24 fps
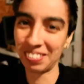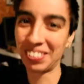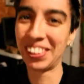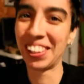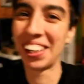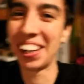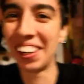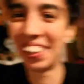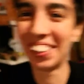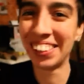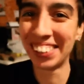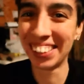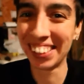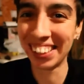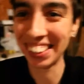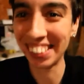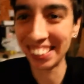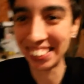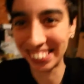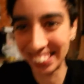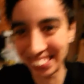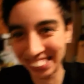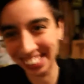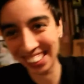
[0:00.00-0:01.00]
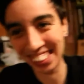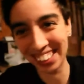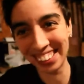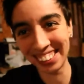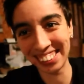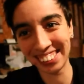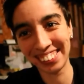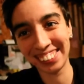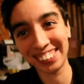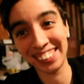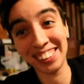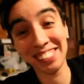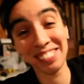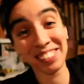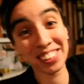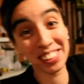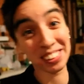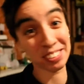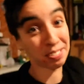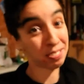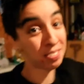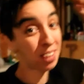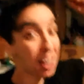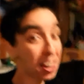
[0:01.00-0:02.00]
I'm sorry today wasn't that interesting, but
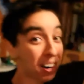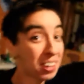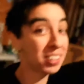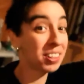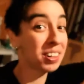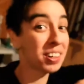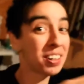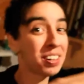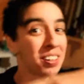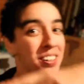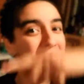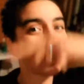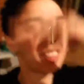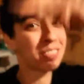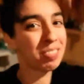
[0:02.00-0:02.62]
tomorrow